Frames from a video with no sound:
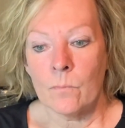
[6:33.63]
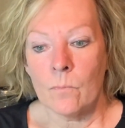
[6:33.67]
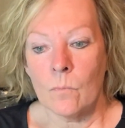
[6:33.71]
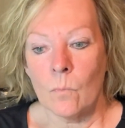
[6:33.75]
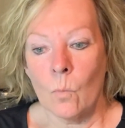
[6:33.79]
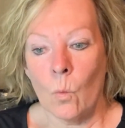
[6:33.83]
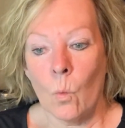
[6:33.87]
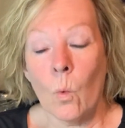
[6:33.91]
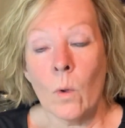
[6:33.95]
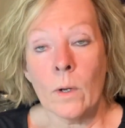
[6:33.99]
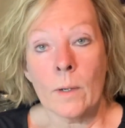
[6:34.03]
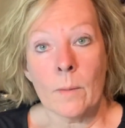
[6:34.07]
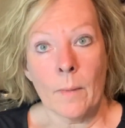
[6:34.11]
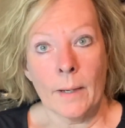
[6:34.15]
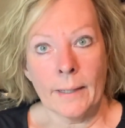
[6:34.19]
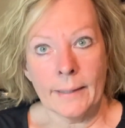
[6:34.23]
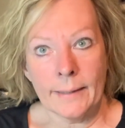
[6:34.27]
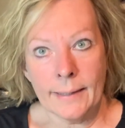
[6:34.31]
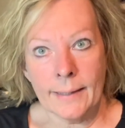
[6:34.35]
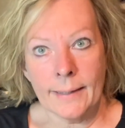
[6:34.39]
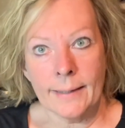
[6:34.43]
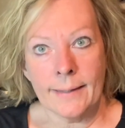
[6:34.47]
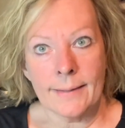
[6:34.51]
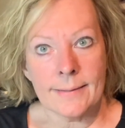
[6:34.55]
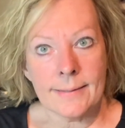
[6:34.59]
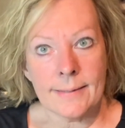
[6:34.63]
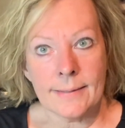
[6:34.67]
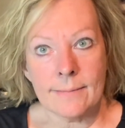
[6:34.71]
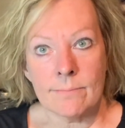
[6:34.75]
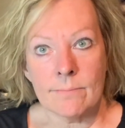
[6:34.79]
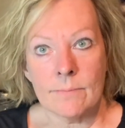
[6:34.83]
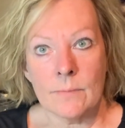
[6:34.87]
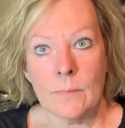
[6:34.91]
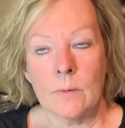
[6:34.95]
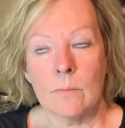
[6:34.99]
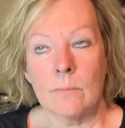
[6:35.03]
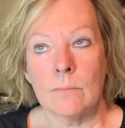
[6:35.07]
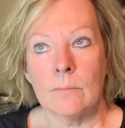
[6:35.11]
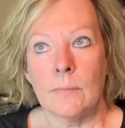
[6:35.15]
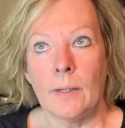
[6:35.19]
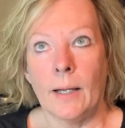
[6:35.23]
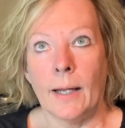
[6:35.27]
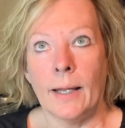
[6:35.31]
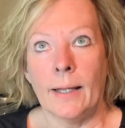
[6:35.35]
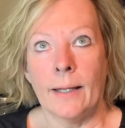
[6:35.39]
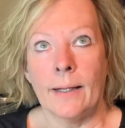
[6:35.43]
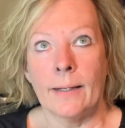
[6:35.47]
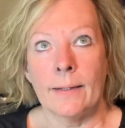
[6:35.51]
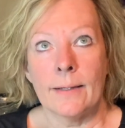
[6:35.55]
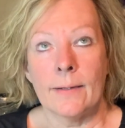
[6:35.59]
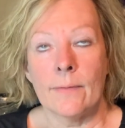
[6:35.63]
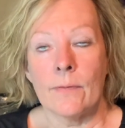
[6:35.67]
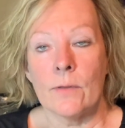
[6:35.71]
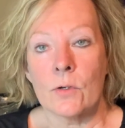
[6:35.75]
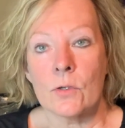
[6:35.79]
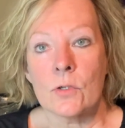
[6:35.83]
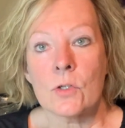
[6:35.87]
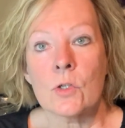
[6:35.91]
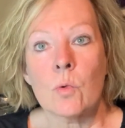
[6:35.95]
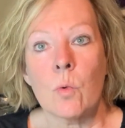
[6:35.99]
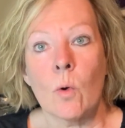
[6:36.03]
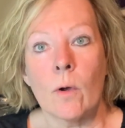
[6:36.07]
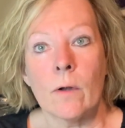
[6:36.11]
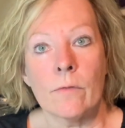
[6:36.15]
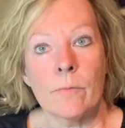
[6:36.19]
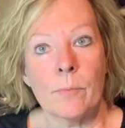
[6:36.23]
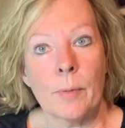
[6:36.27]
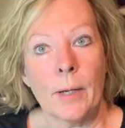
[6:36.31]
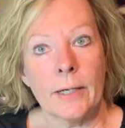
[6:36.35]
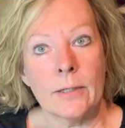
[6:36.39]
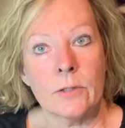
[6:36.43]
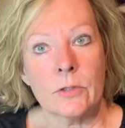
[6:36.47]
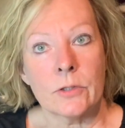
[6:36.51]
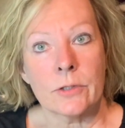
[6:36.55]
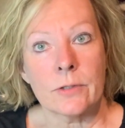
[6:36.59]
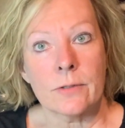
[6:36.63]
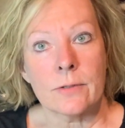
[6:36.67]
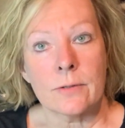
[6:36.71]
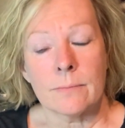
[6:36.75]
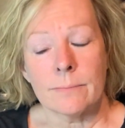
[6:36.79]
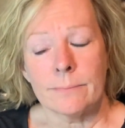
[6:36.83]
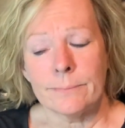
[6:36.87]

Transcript: one of my kits, and there's 12 pages.